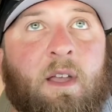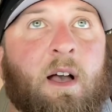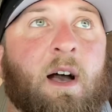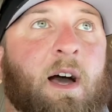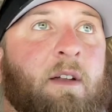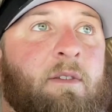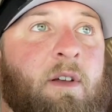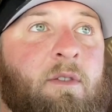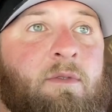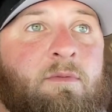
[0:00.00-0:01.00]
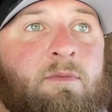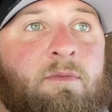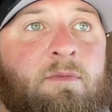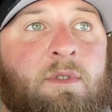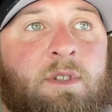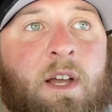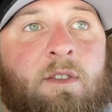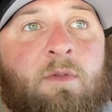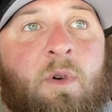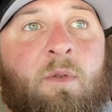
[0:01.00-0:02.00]
I don't know, it's
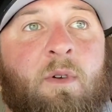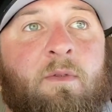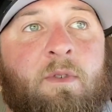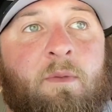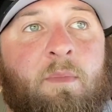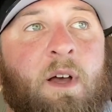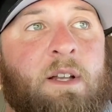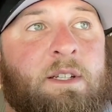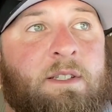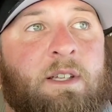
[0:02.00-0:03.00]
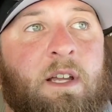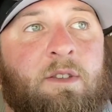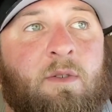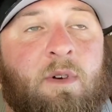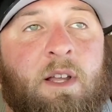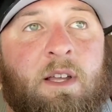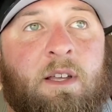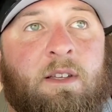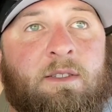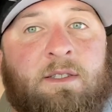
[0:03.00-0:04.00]
got a 21-foot bed, just say
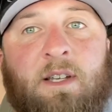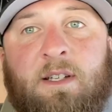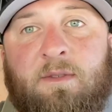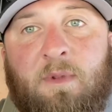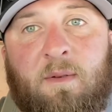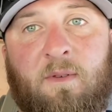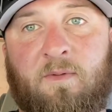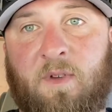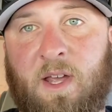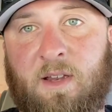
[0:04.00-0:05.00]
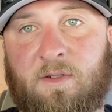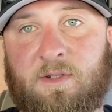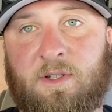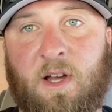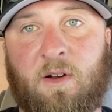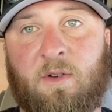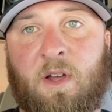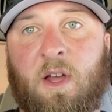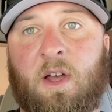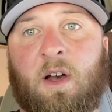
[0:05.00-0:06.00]
26 maybe feet or so.
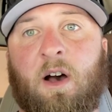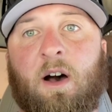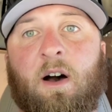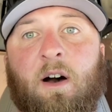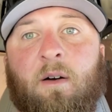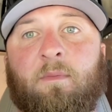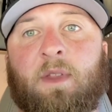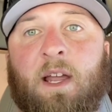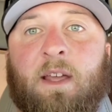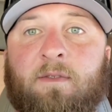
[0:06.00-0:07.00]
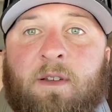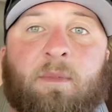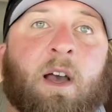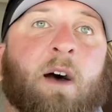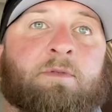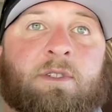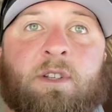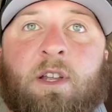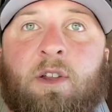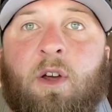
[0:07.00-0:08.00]
That gives him the option
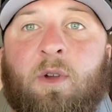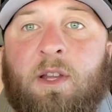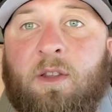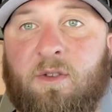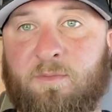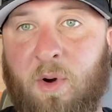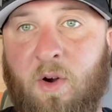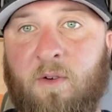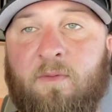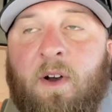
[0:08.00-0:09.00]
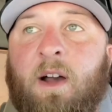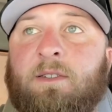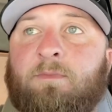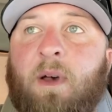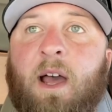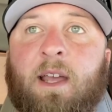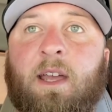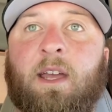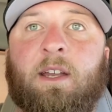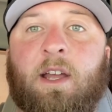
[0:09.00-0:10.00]
to, you know, get those barn finds back
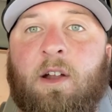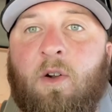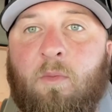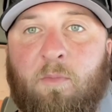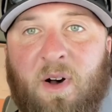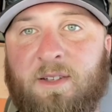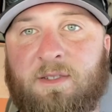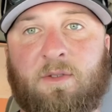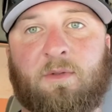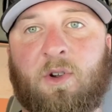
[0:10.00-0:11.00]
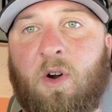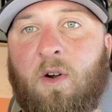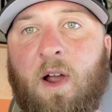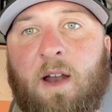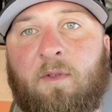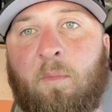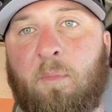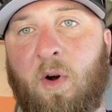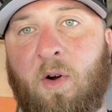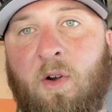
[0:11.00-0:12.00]
in, get an old bus or a car out of a
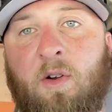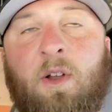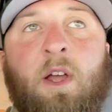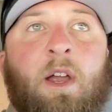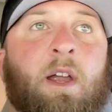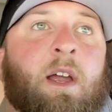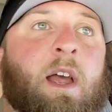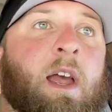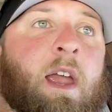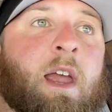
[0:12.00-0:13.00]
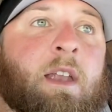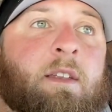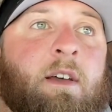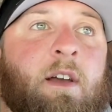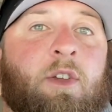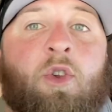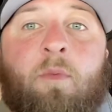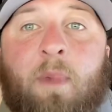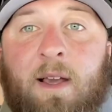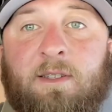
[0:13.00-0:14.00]
barn, and, you
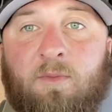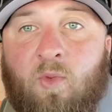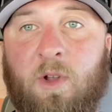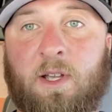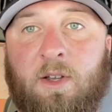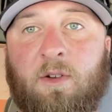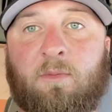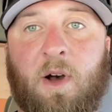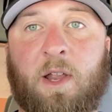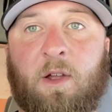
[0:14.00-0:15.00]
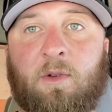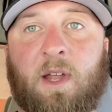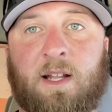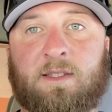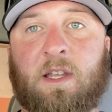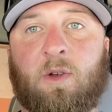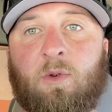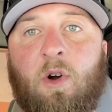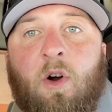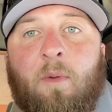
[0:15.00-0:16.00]
know, make some really good money on that single
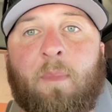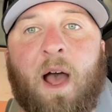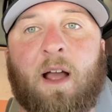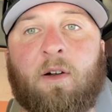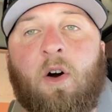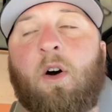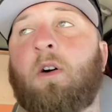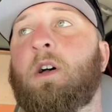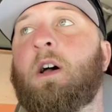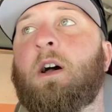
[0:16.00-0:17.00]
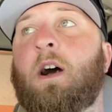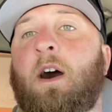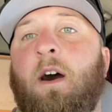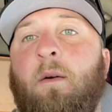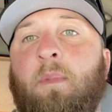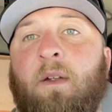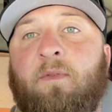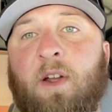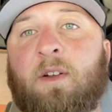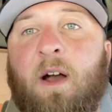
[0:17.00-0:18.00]
car back haul. But I
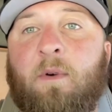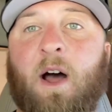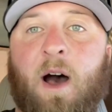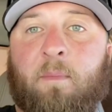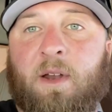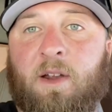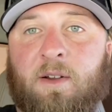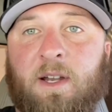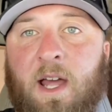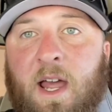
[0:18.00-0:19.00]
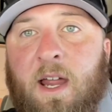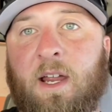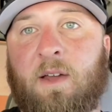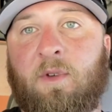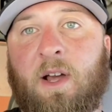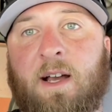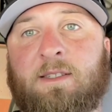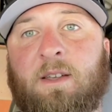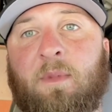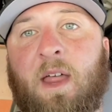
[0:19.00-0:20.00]
figured I would hop in here today and give you
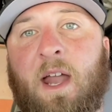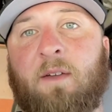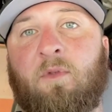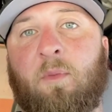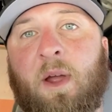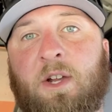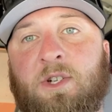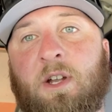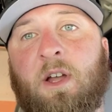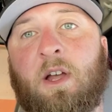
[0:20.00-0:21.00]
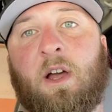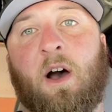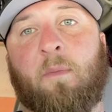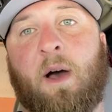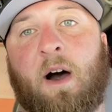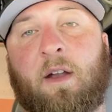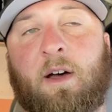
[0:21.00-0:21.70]
guys some of that information about,